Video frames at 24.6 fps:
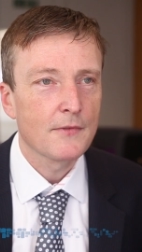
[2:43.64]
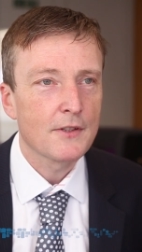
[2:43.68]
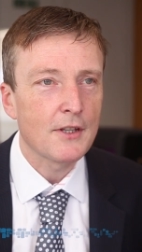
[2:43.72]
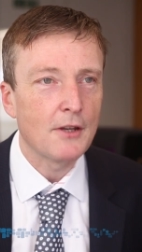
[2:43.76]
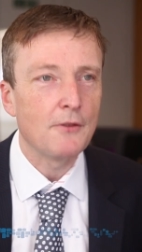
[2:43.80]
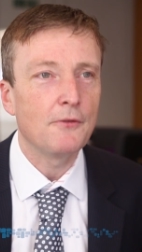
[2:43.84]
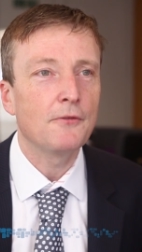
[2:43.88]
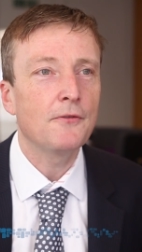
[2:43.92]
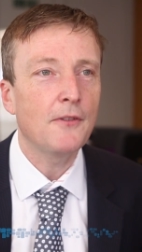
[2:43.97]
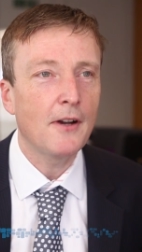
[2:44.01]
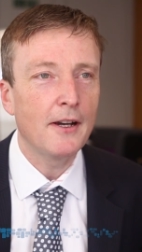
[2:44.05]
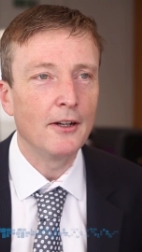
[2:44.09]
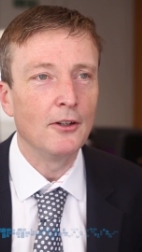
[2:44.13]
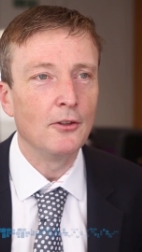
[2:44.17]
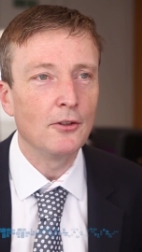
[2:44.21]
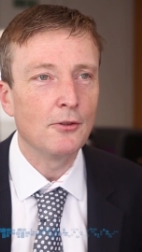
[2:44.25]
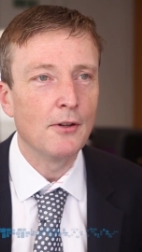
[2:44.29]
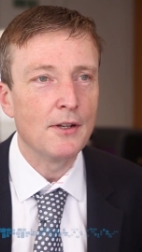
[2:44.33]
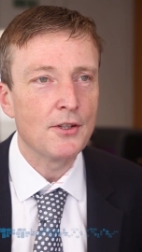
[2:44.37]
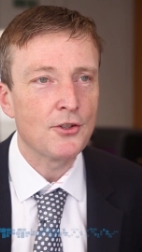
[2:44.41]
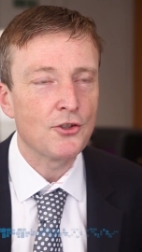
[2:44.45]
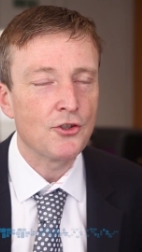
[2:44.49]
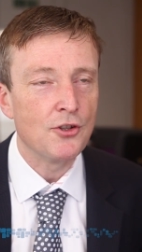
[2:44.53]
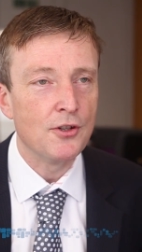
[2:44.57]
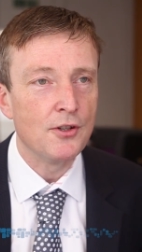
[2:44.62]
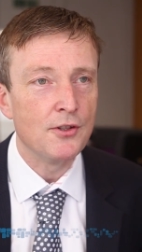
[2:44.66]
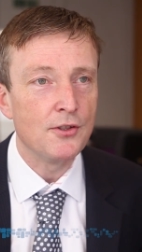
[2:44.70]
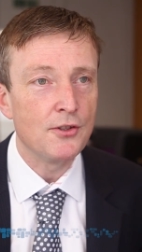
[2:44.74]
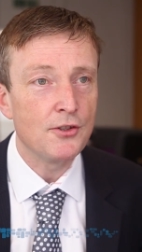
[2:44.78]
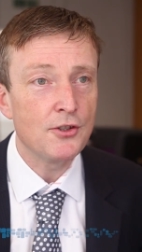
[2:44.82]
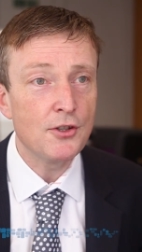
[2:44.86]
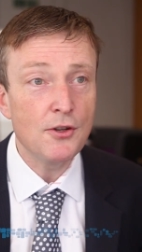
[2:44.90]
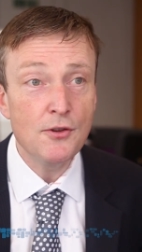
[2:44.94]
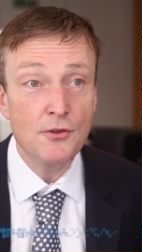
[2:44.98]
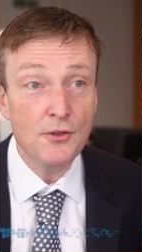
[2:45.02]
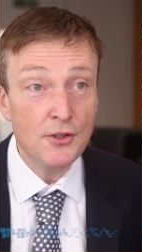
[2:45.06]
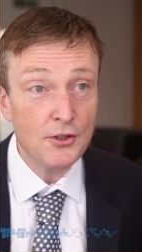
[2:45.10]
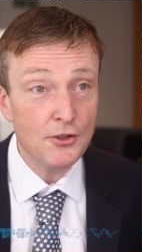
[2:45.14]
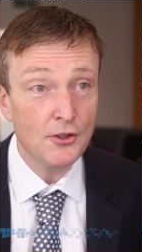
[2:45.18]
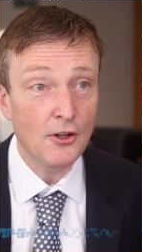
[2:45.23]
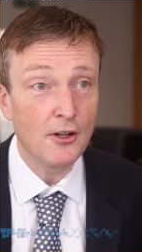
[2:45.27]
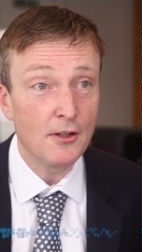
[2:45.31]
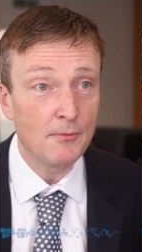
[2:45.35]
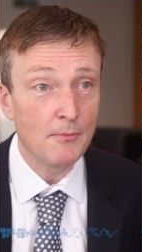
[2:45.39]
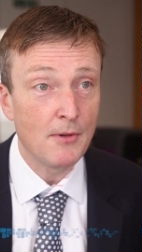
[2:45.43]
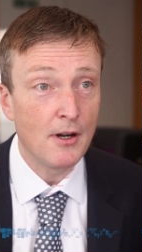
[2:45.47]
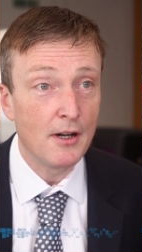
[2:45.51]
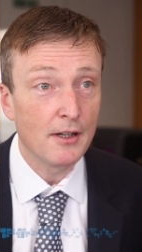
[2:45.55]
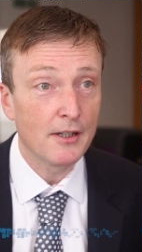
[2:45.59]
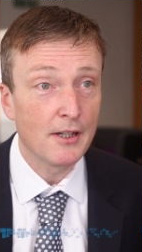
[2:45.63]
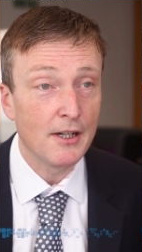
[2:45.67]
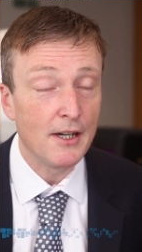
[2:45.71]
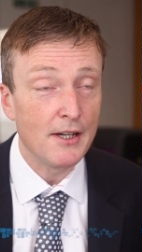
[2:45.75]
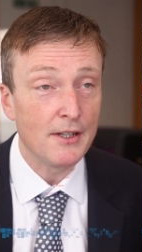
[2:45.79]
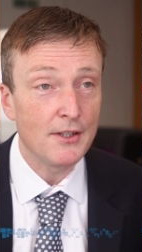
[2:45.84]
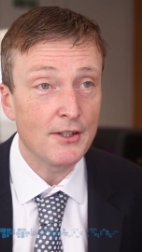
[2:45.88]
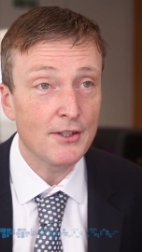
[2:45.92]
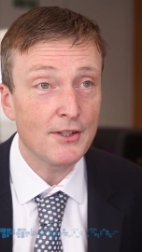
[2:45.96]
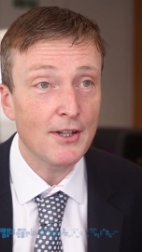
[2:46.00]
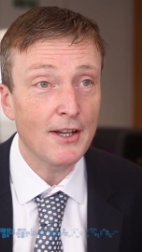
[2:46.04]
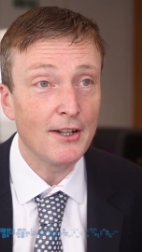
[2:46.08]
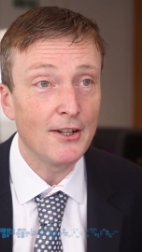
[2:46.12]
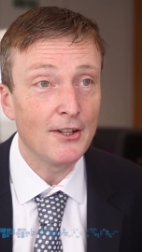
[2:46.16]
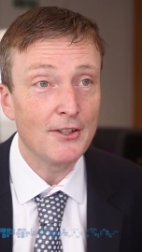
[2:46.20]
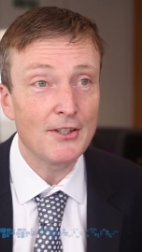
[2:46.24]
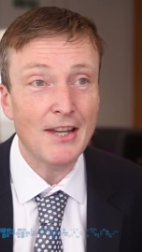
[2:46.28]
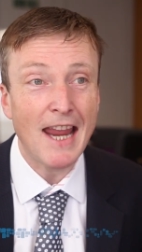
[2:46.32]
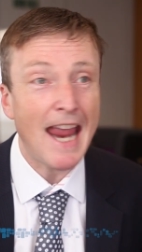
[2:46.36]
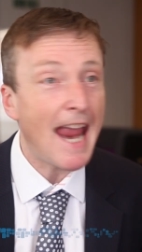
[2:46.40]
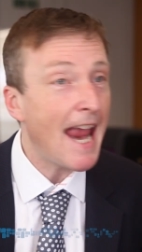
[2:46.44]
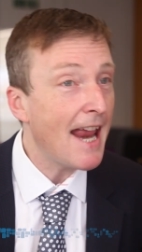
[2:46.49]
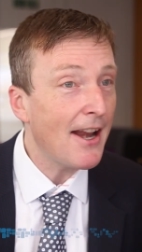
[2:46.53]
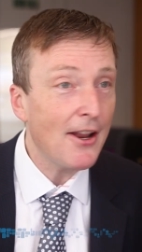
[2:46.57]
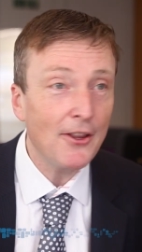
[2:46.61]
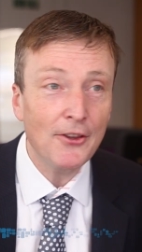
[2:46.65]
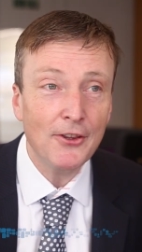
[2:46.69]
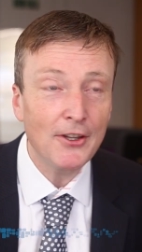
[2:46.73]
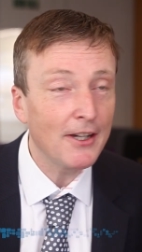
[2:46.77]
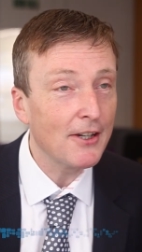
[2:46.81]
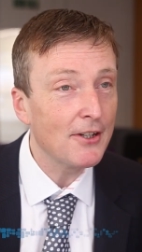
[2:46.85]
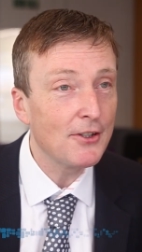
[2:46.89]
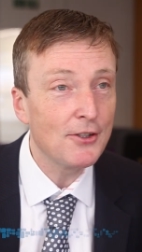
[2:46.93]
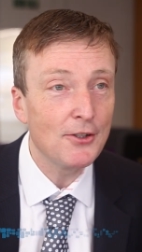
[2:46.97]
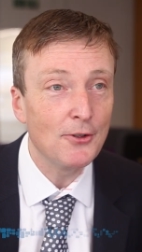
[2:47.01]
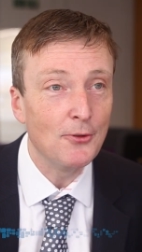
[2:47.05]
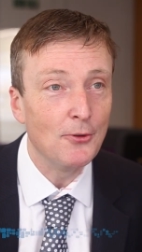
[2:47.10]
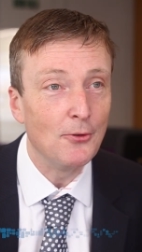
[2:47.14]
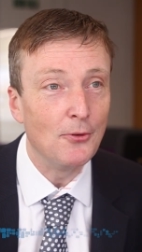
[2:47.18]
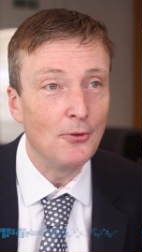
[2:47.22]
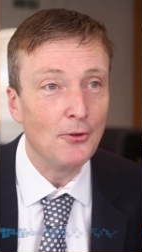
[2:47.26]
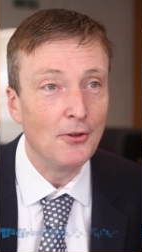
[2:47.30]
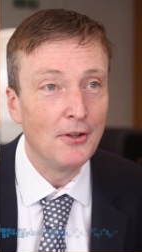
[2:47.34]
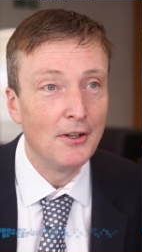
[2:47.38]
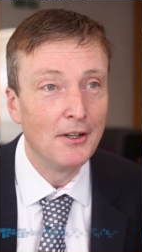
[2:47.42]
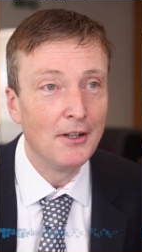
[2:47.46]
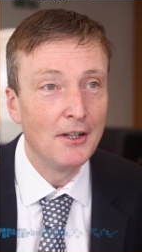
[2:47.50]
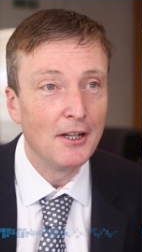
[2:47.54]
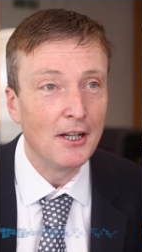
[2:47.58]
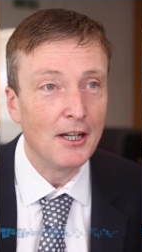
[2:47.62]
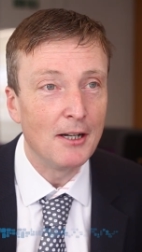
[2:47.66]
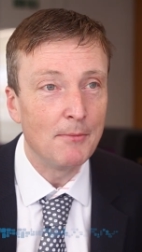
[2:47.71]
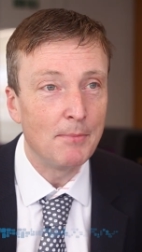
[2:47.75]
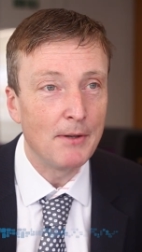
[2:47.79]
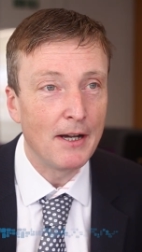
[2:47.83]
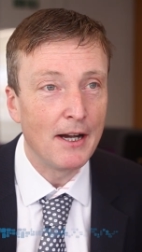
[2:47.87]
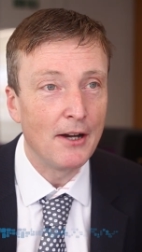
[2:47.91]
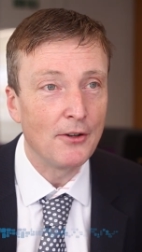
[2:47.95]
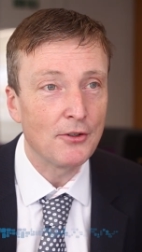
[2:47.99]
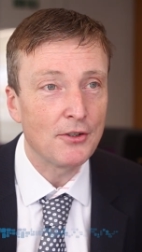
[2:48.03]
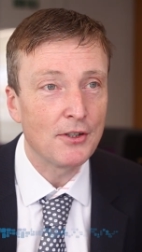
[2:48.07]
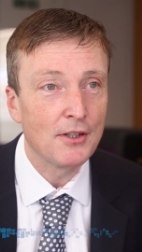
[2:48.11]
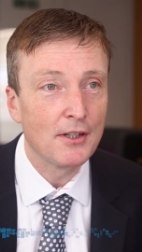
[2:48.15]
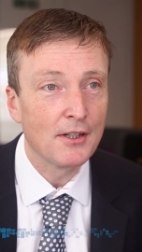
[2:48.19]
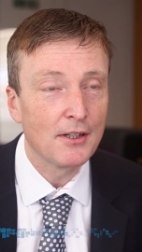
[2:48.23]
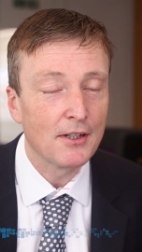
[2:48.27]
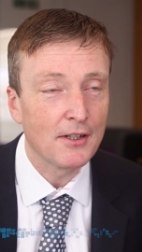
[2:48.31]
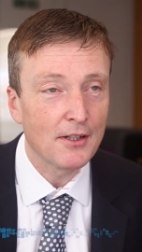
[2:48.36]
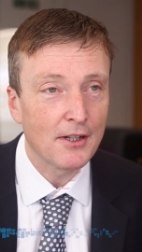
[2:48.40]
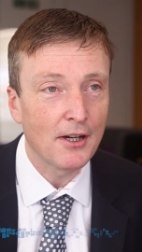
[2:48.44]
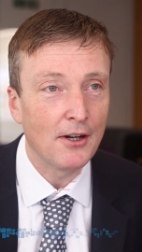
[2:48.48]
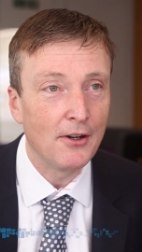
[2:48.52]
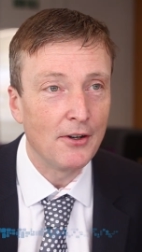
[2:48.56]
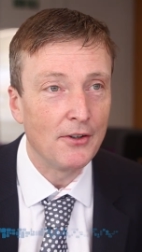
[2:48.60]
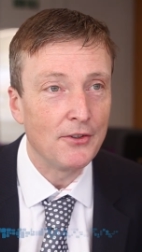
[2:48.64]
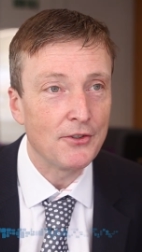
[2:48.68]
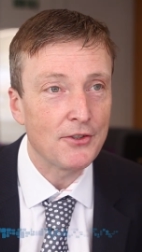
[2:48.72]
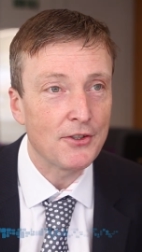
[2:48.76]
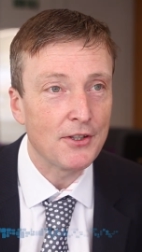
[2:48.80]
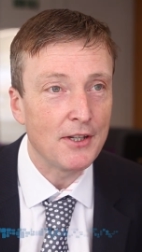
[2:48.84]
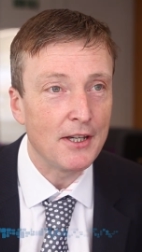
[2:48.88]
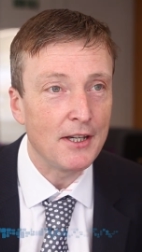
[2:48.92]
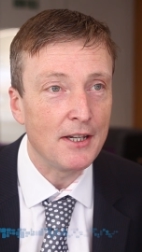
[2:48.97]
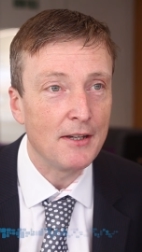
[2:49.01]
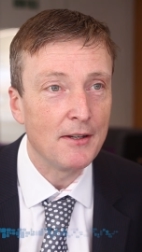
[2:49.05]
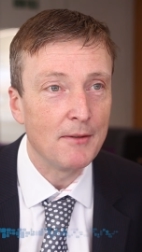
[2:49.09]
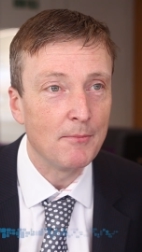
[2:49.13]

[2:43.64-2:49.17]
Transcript: So, final question. Do stock markets tell us anything at all about currency